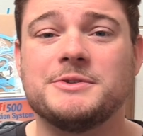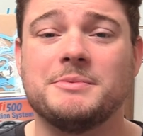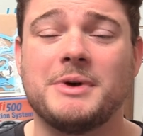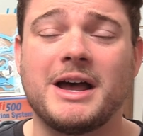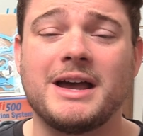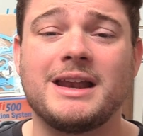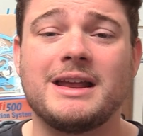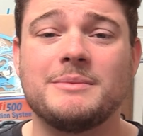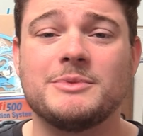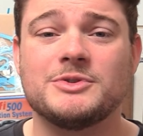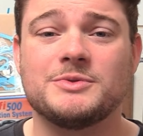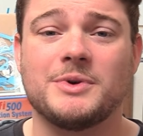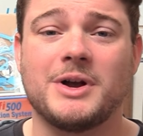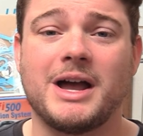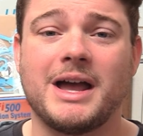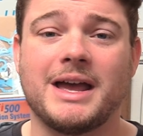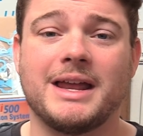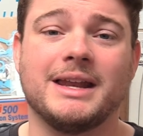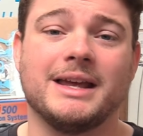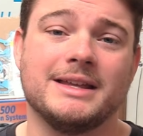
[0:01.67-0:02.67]
My name is
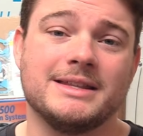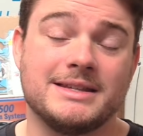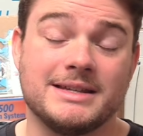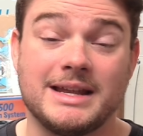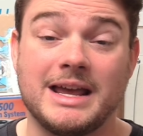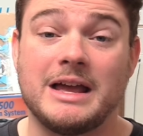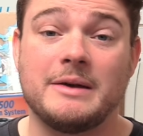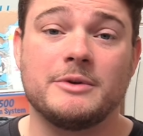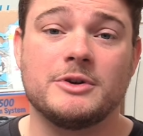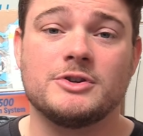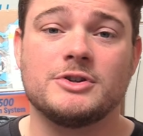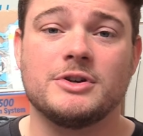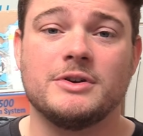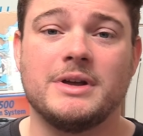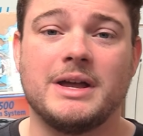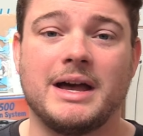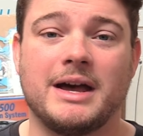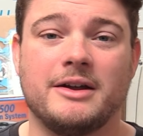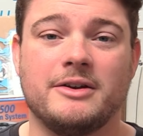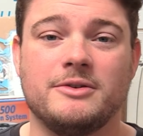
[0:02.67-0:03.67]
Ryan, and today I'm going to show
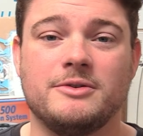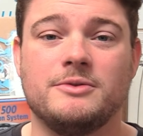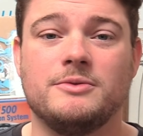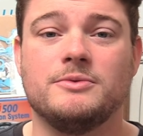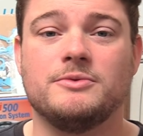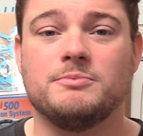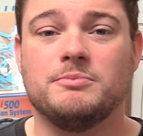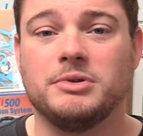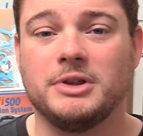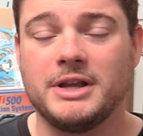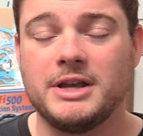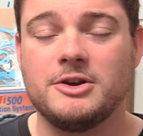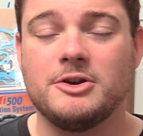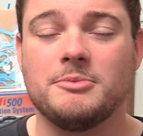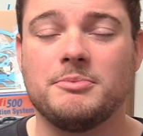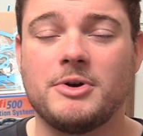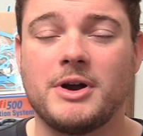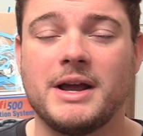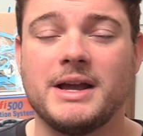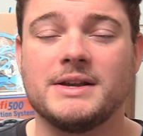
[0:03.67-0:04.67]
you how to bleed
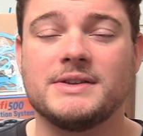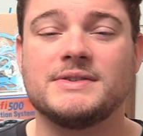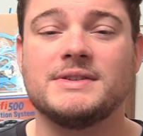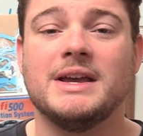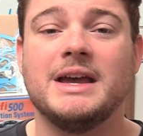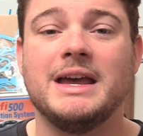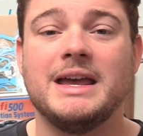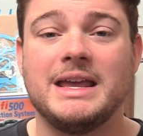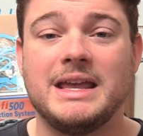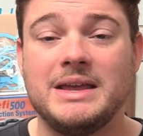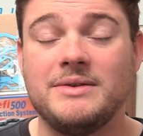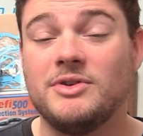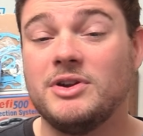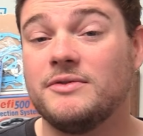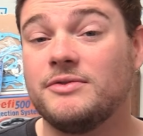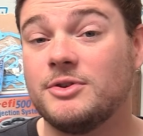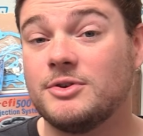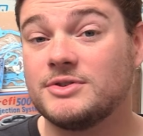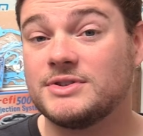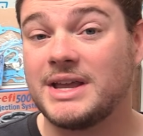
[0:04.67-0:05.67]
your brakes even
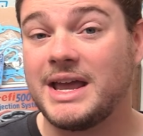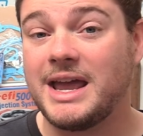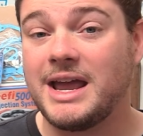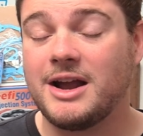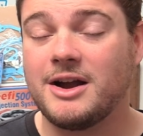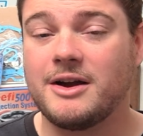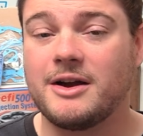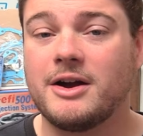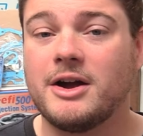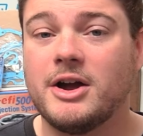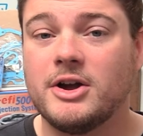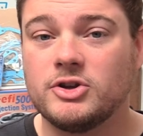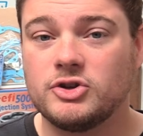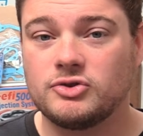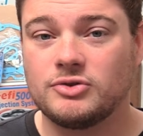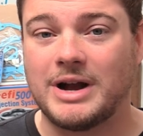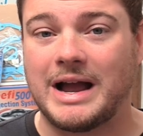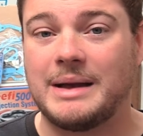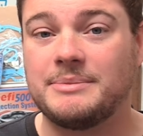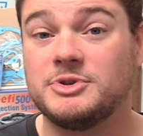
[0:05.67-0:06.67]
if there's air
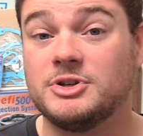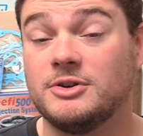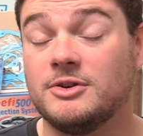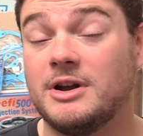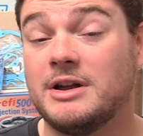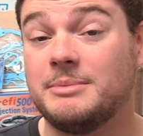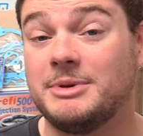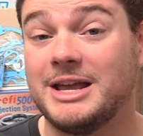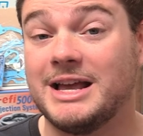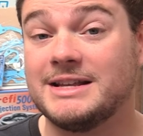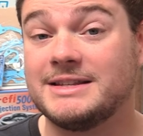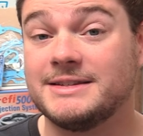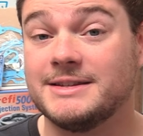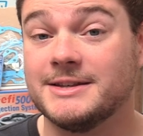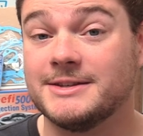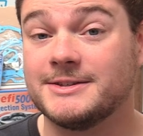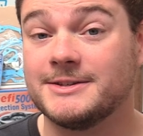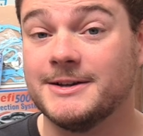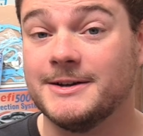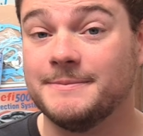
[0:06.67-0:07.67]
trapped in your ABS
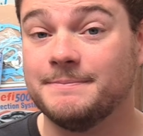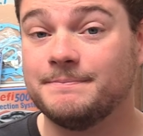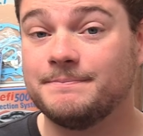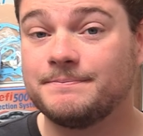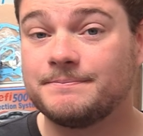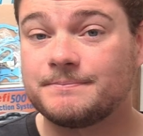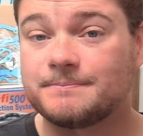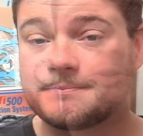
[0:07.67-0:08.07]
system.